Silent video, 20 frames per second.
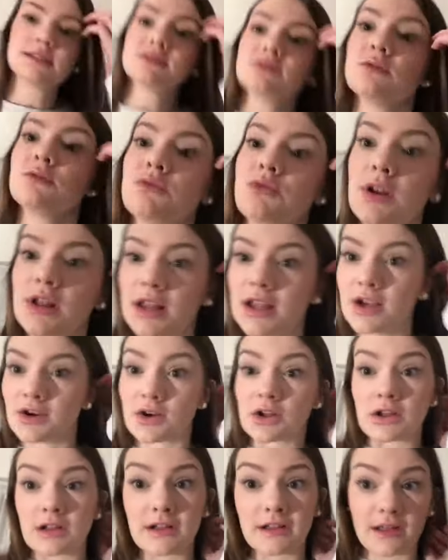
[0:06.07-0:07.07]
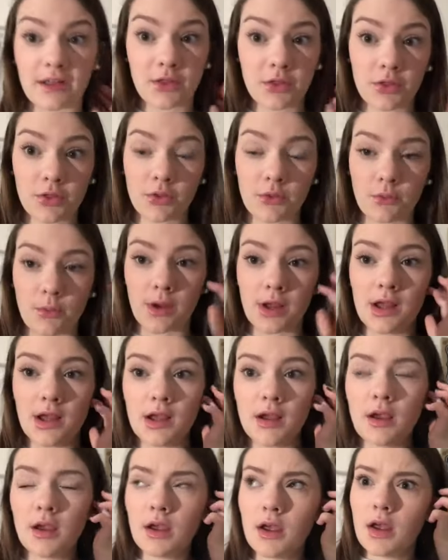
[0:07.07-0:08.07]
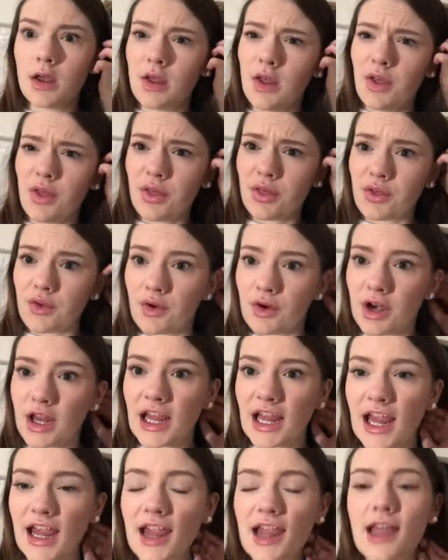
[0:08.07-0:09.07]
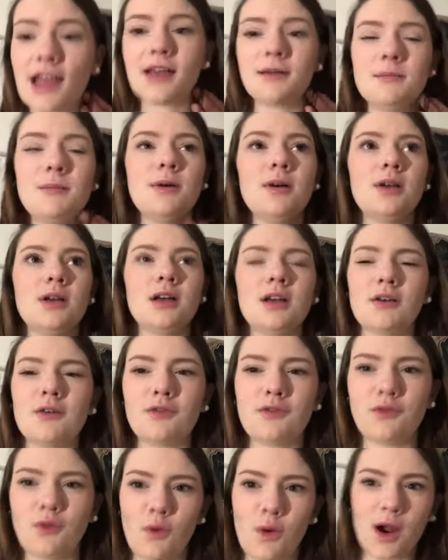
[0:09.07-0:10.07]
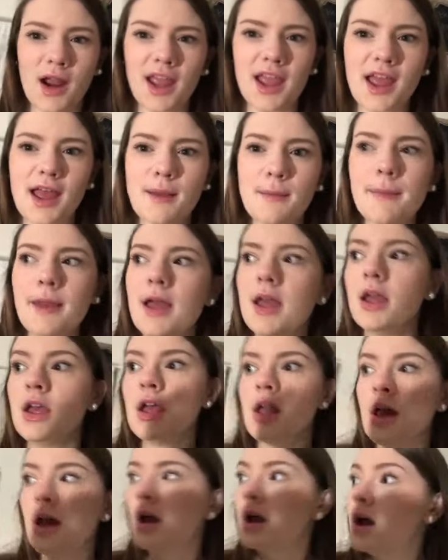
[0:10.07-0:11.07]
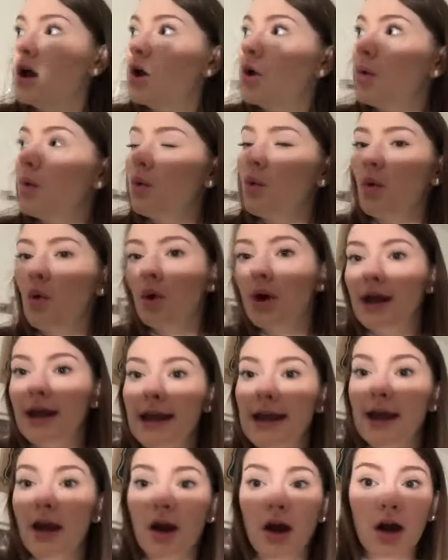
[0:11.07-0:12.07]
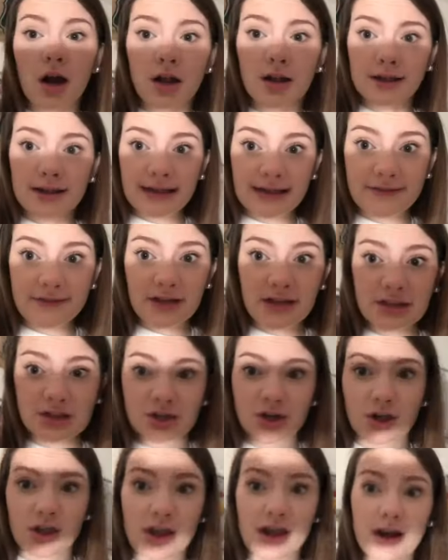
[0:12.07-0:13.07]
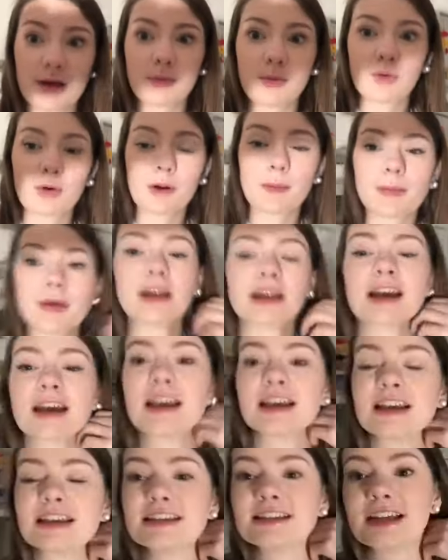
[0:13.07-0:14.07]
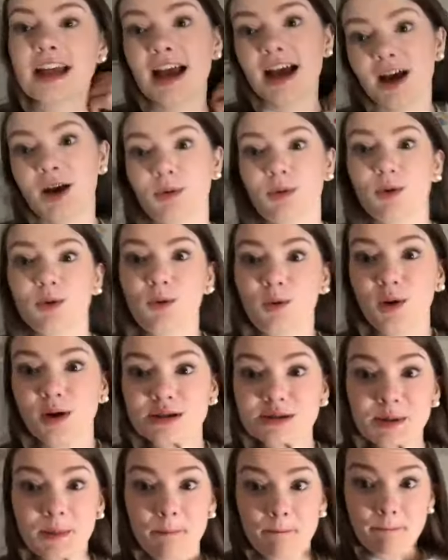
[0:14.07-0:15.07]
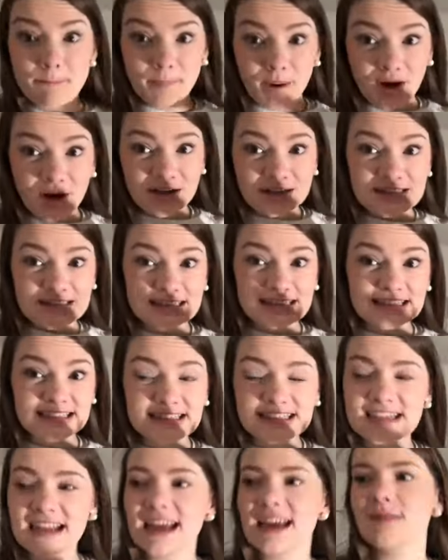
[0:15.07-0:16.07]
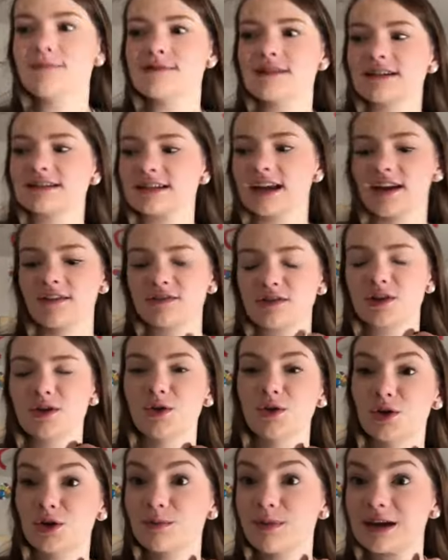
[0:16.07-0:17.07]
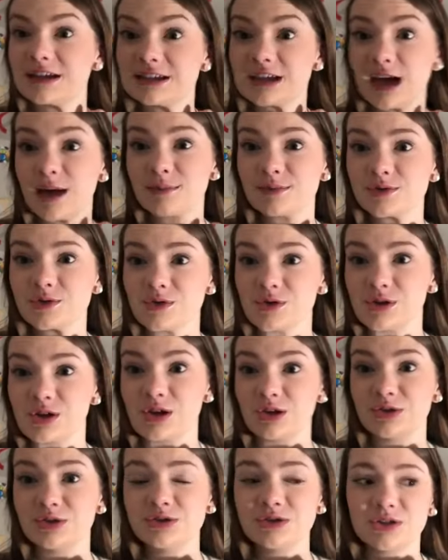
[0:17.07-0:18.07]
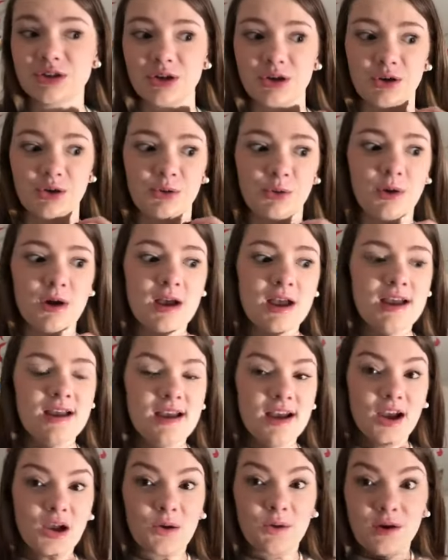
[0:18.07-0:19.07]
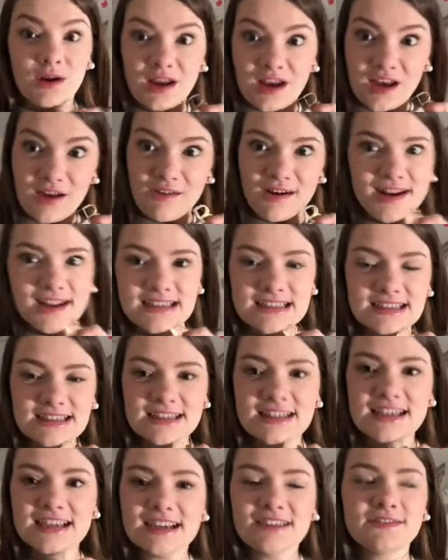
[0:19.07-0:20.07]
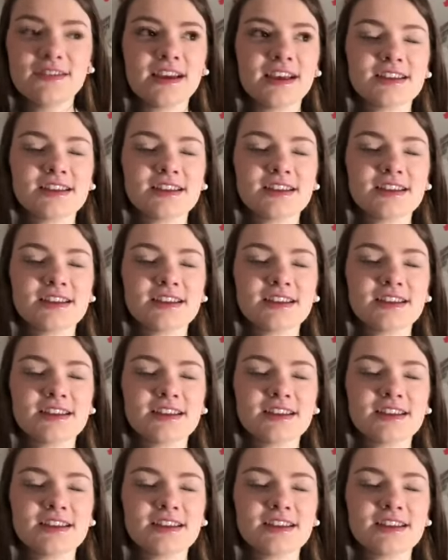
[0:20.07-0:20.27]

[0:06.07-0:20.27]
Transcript: It's really early, like 3:30 a.m., 4 a.m. We are leaving to go to the airport because we're going to Boston today because I have to go learn my tap solo. So we're getting ready to leave.